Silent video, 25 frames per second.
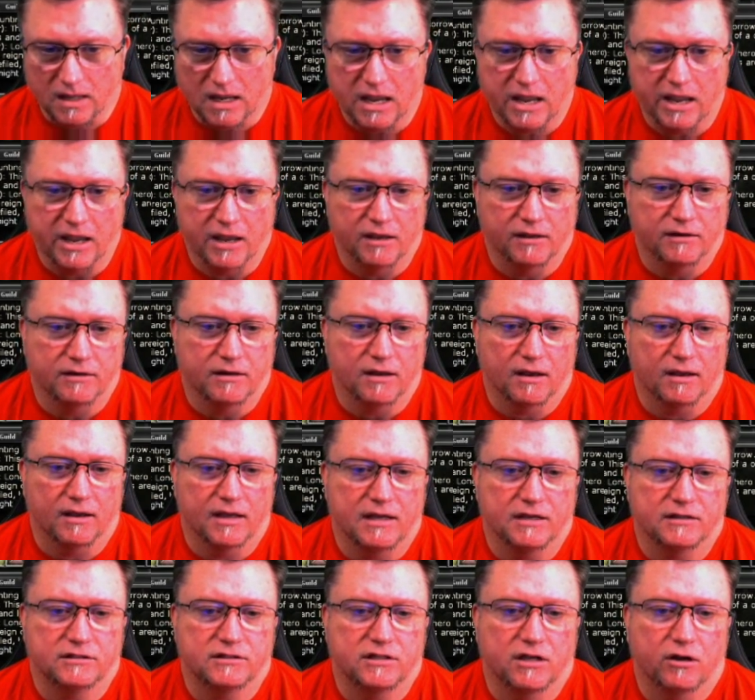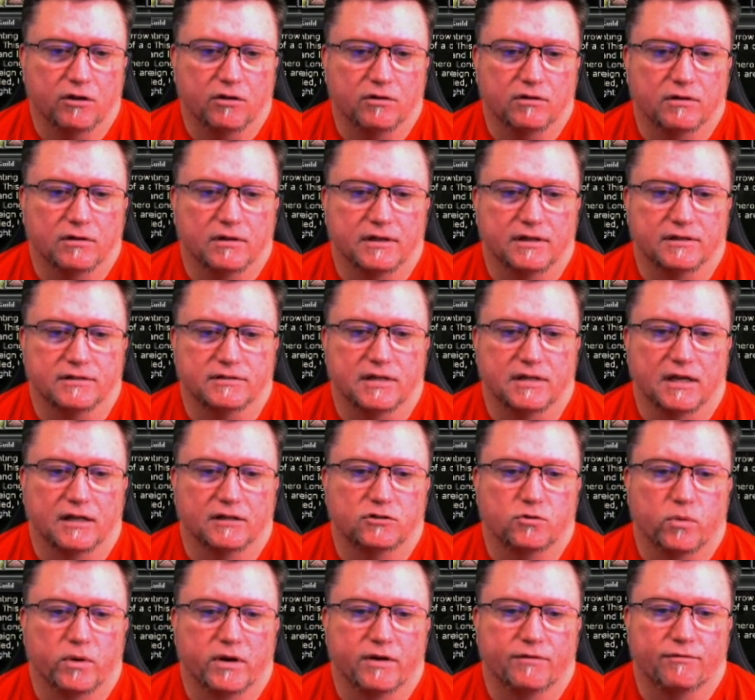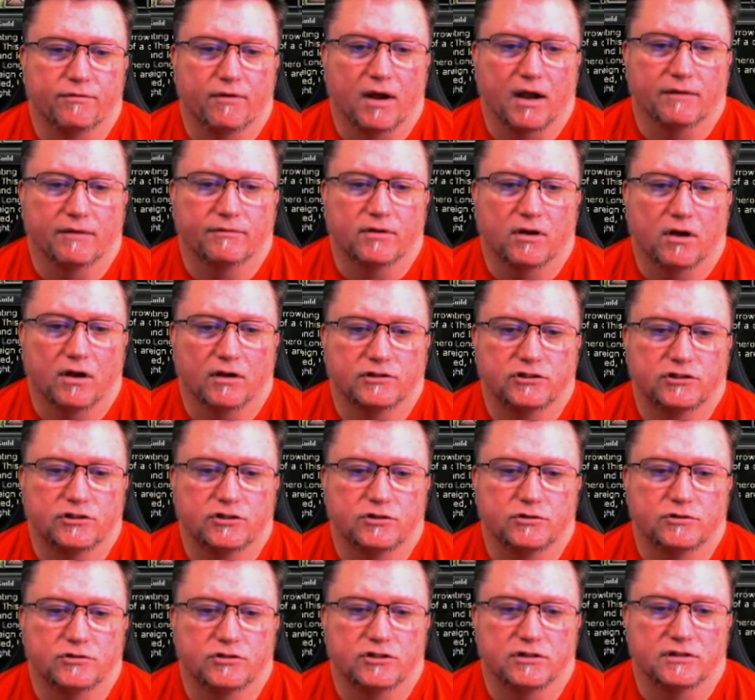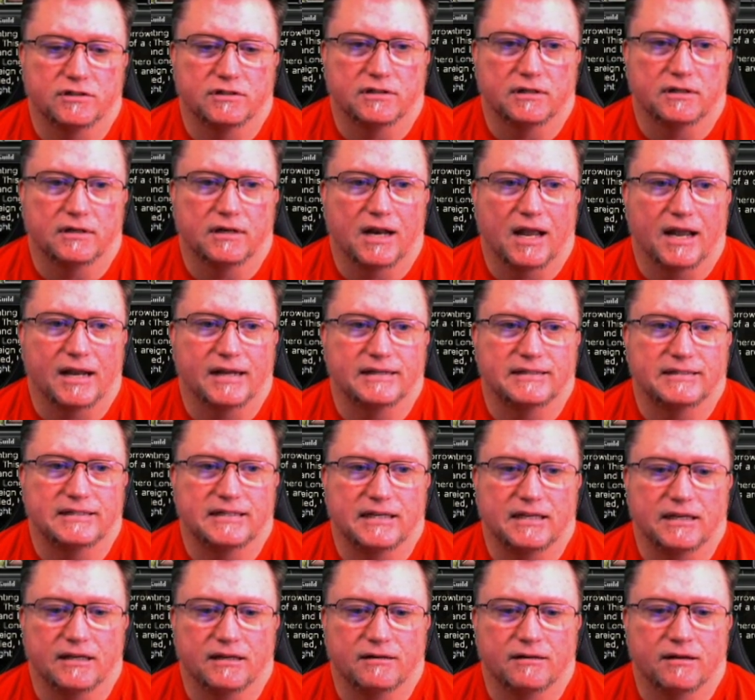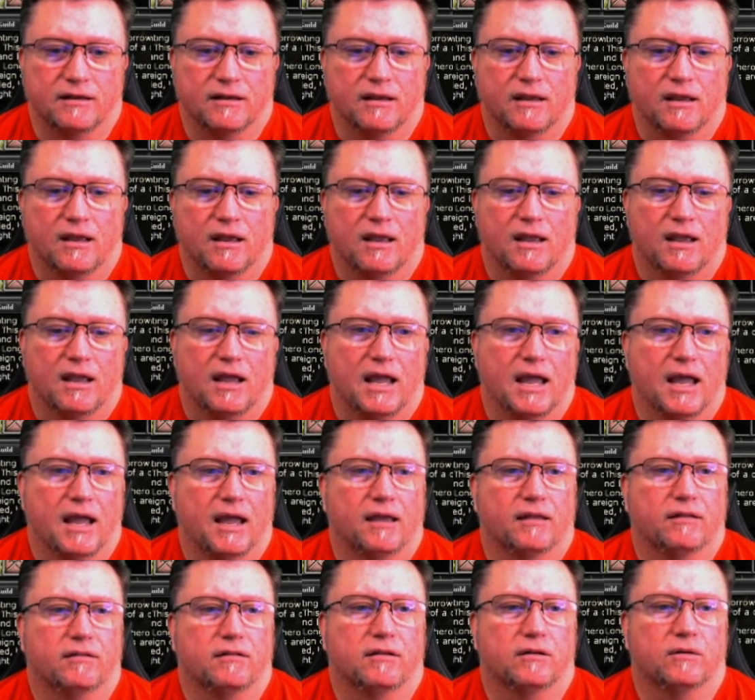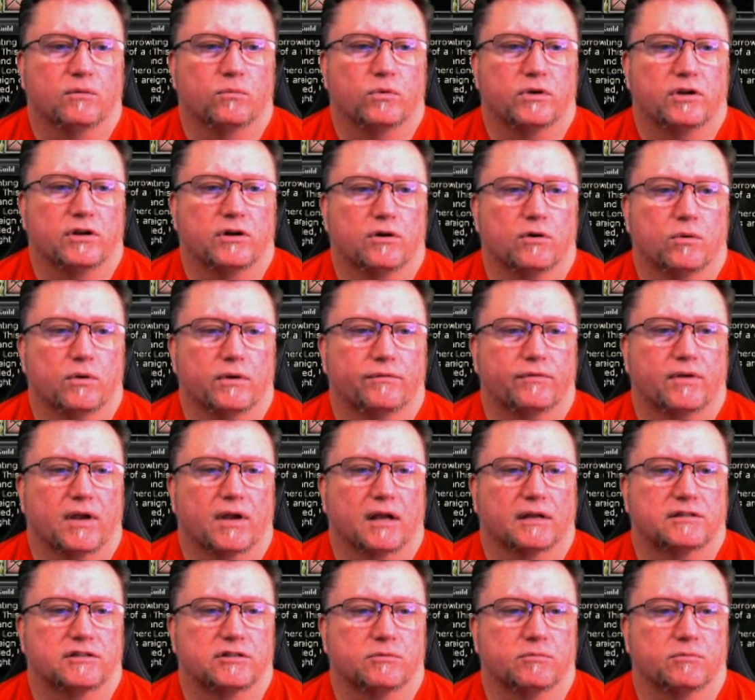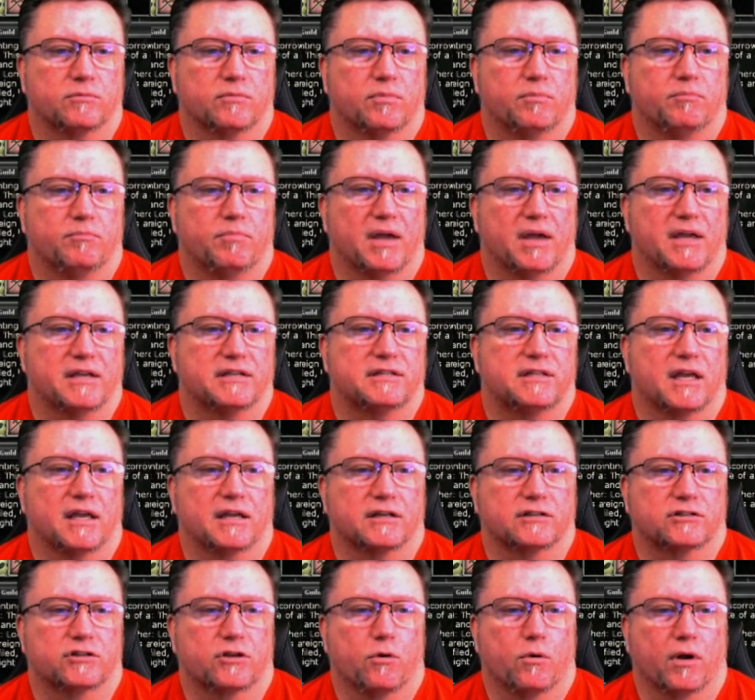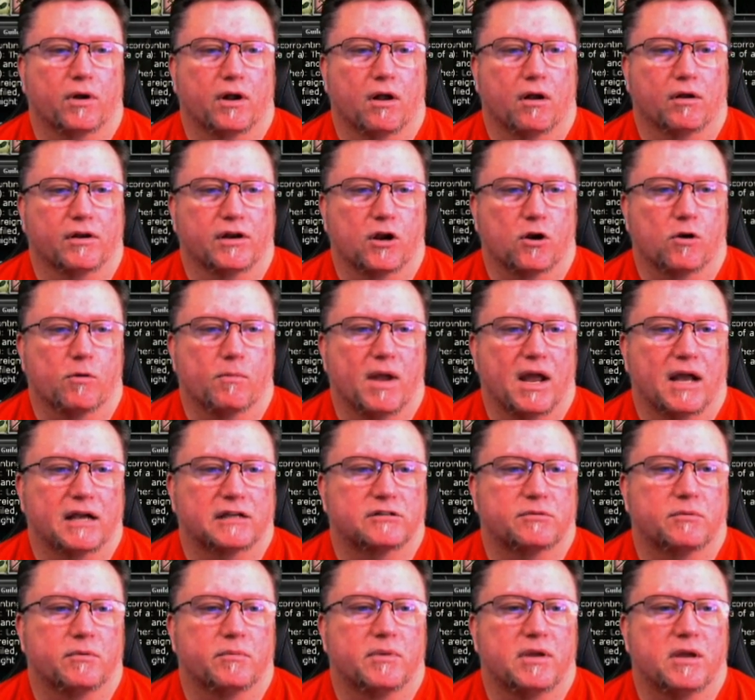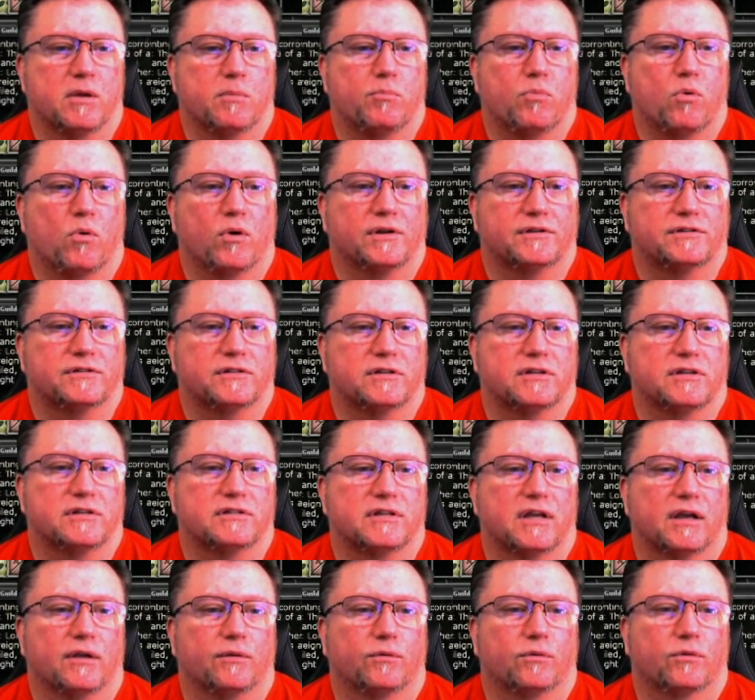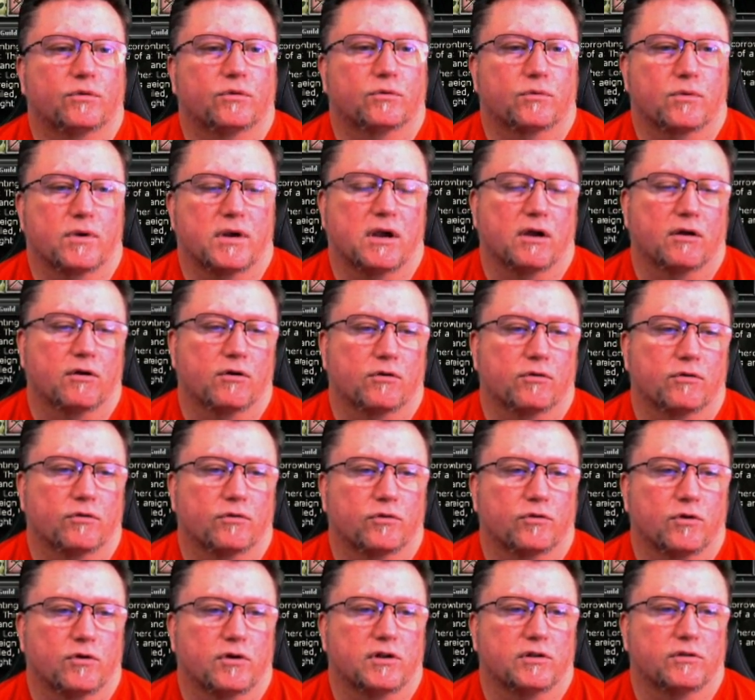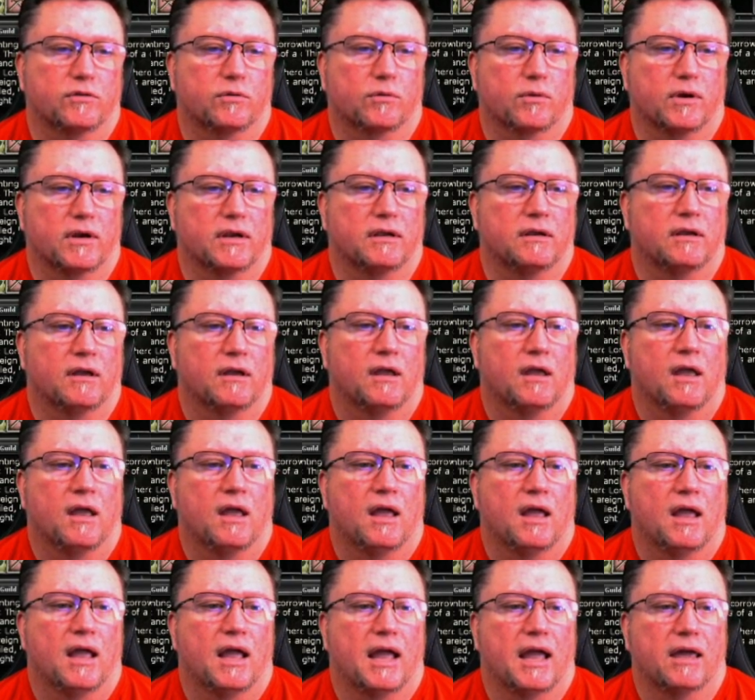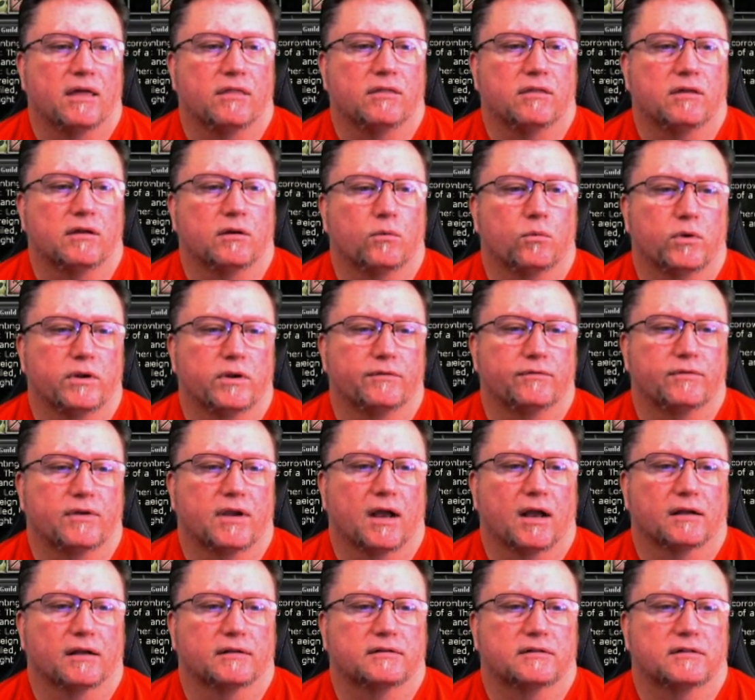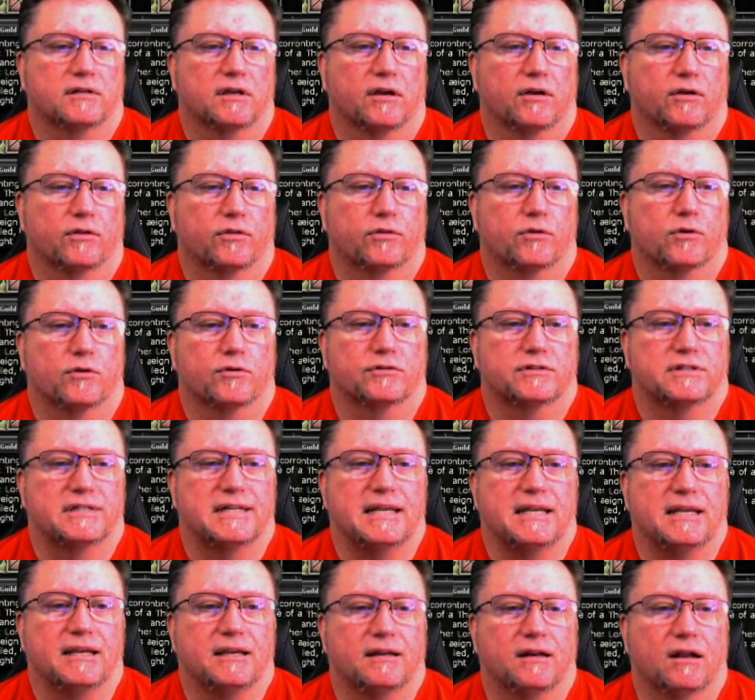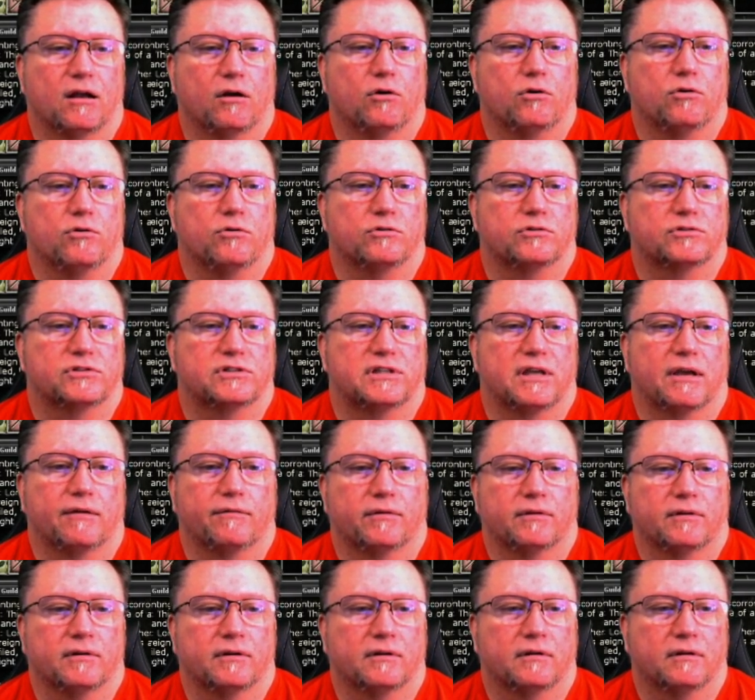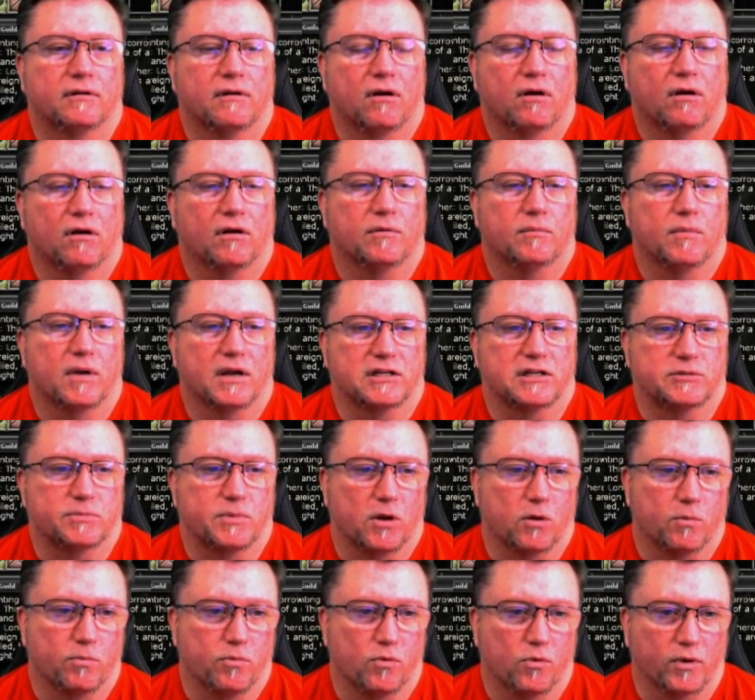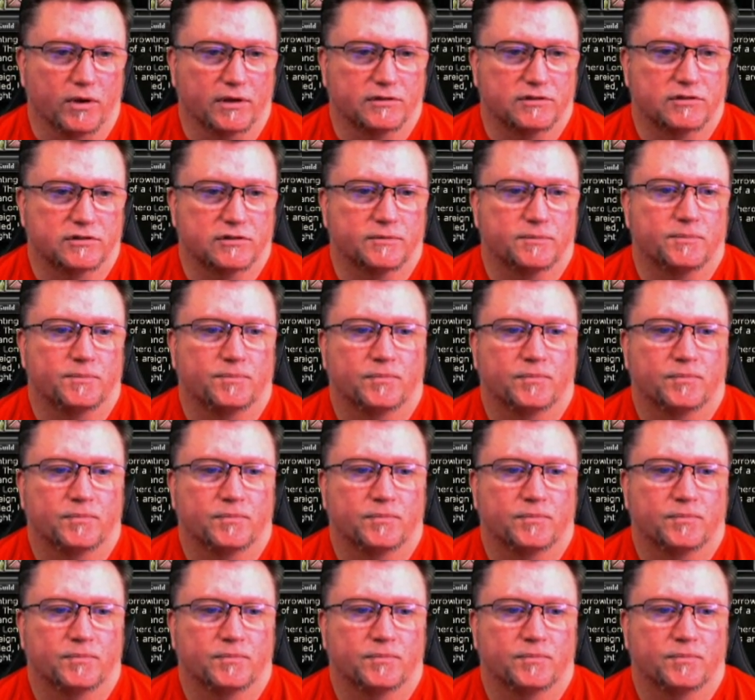and Intel is at 25, Constitution is at 19, and then we've got some base things going on here. Maximum hit points is at 333, and then we've got 1307 on my spell points.